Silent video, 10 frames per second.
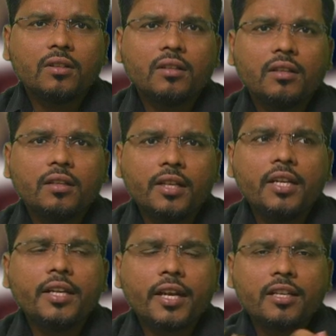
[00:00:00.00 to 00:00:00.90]

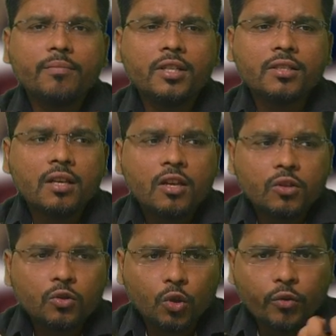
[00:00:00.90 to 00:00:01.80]
Indicator means
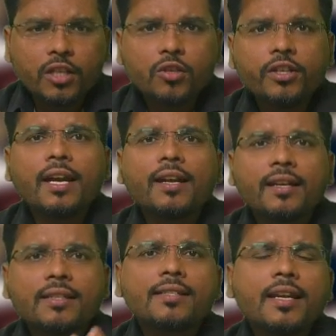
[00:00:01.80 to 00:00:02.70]
through which we can
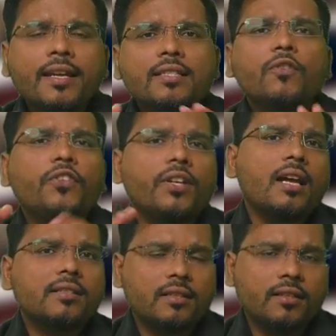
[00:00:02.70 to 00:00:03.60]
understand it is a finance lease.